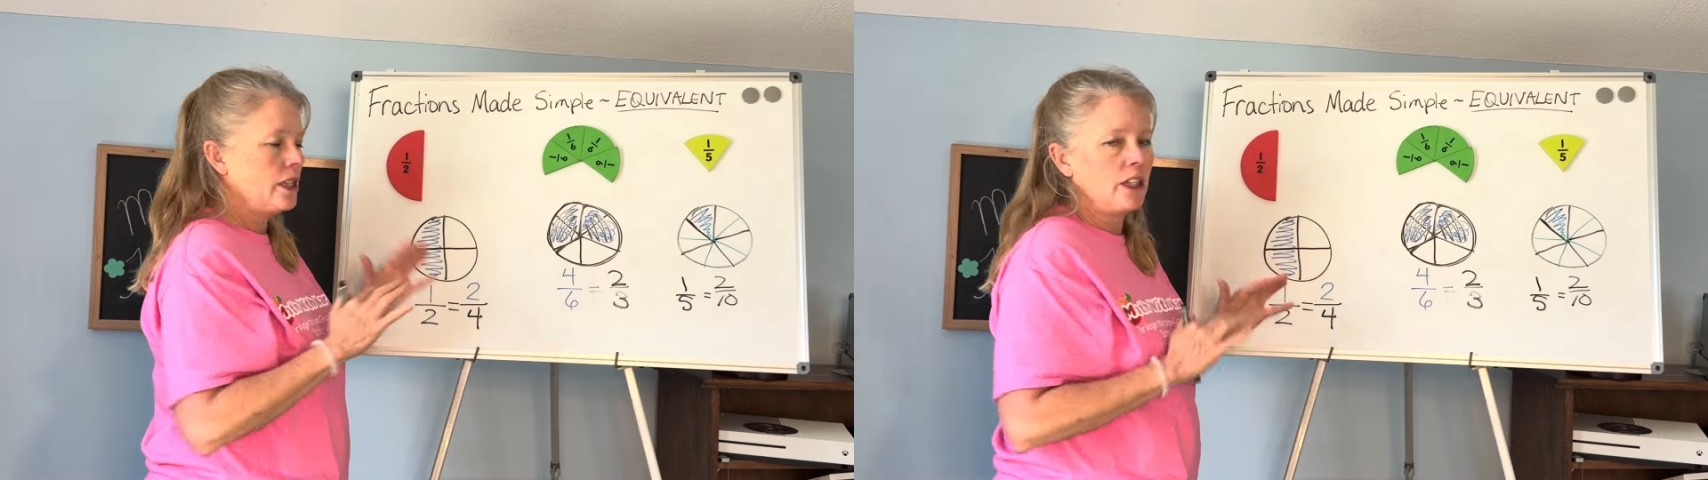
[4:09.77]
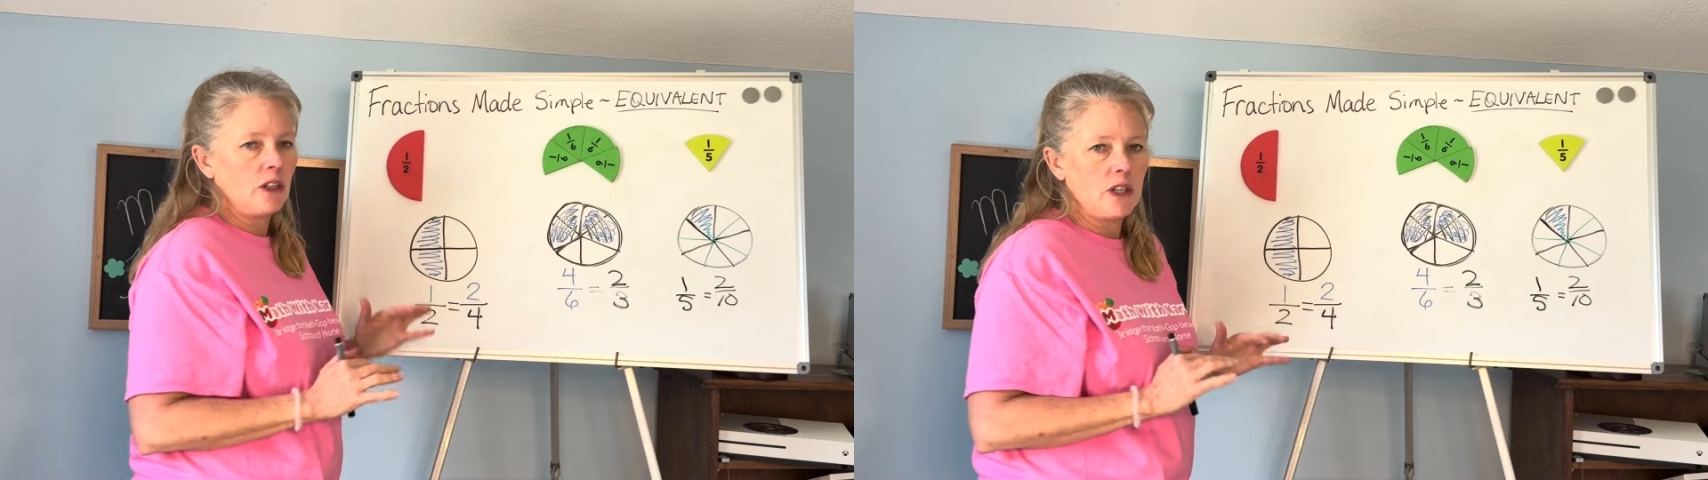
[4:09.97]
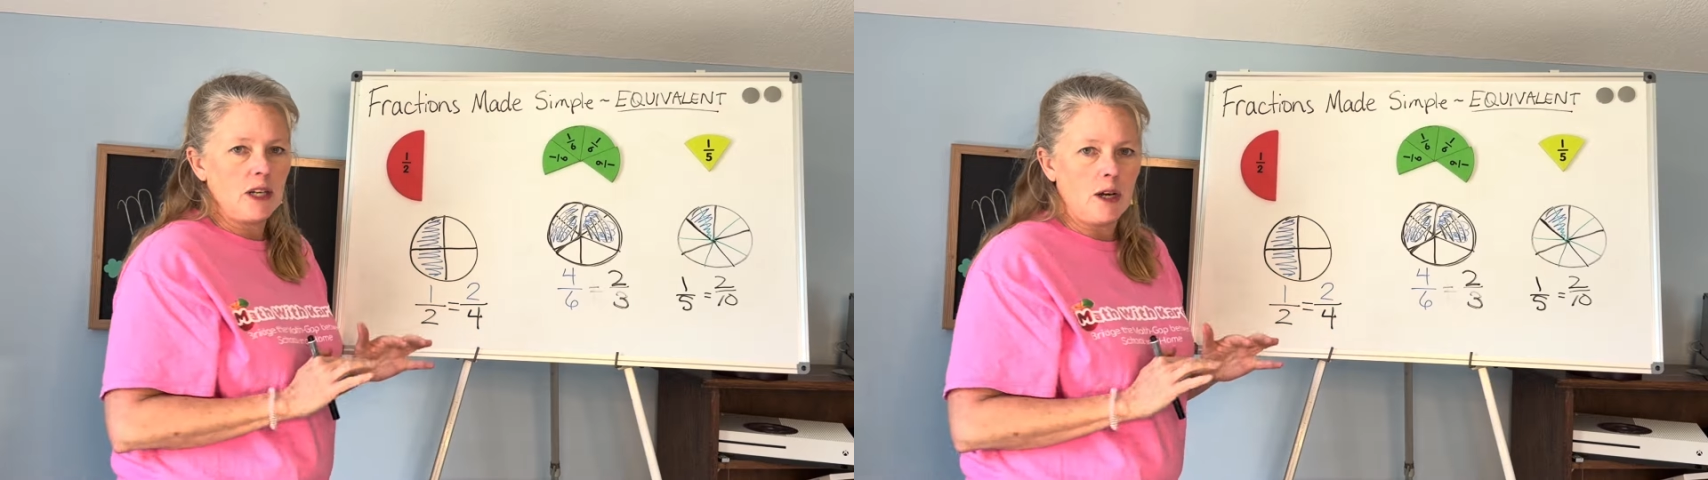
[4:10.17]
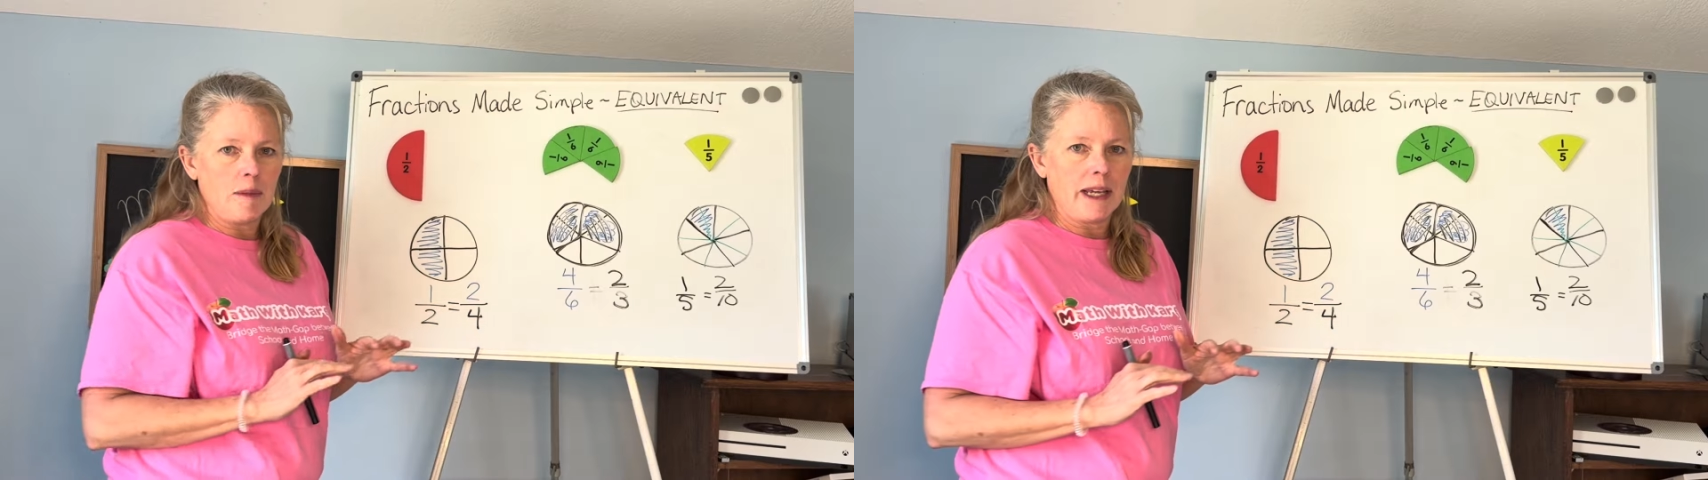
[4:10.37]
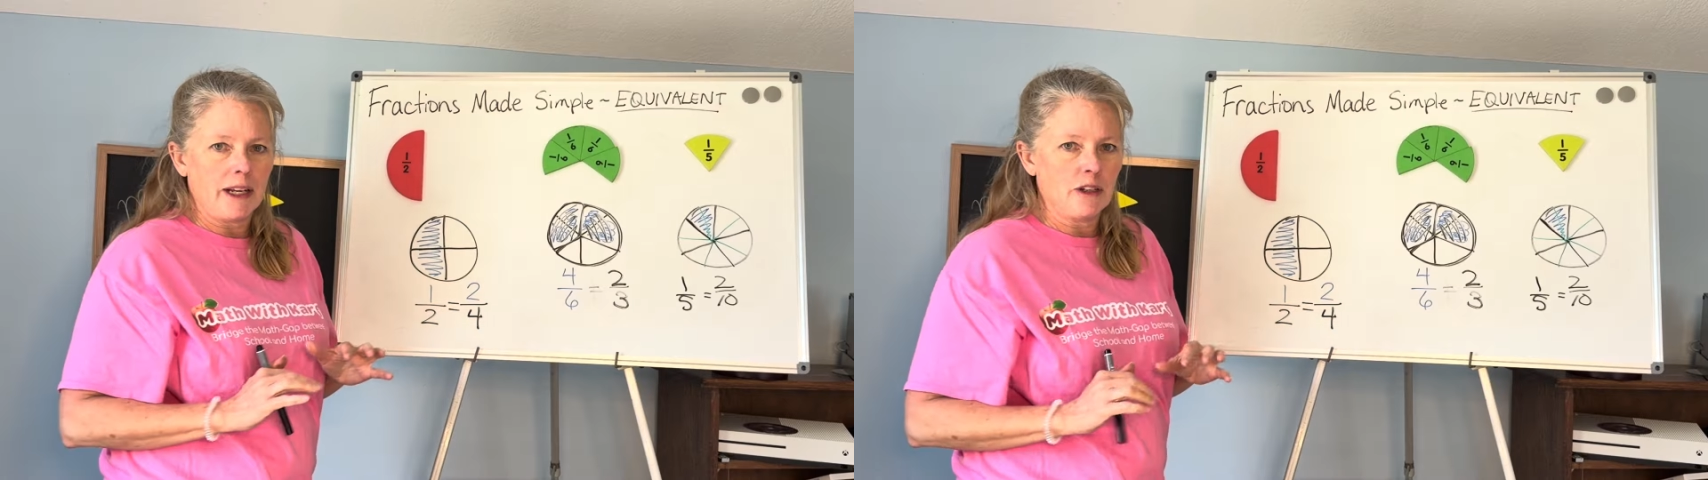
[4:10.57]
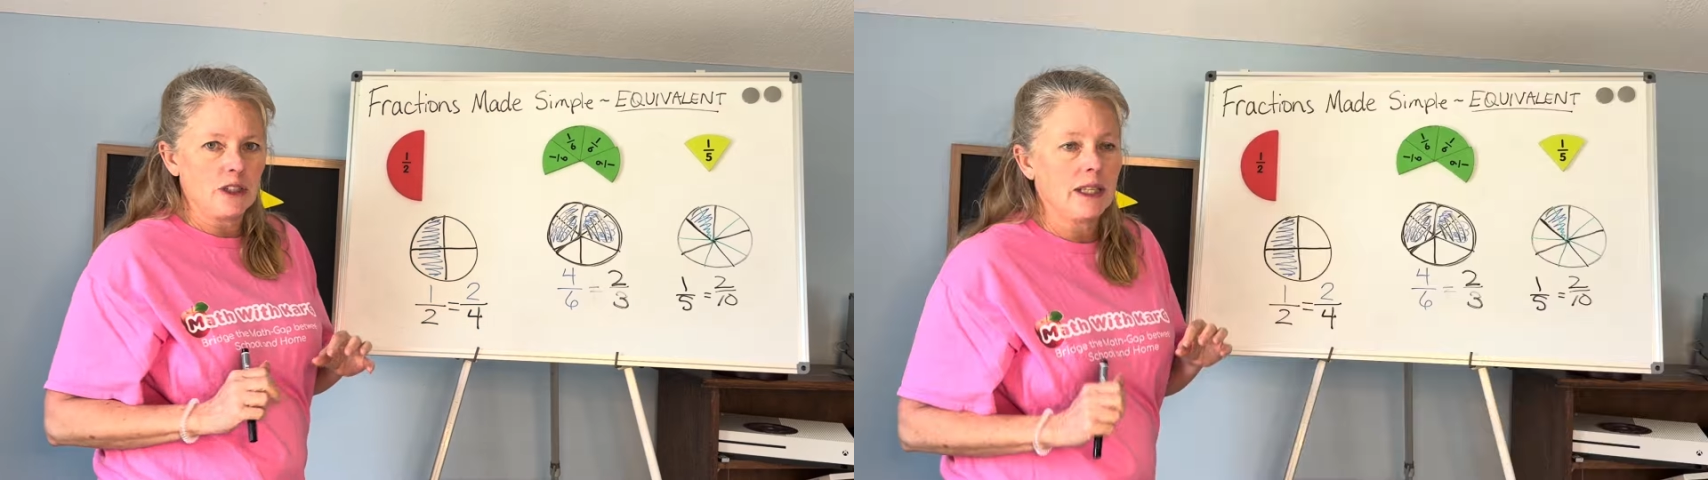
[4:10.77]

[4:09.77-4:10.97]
and your denominators.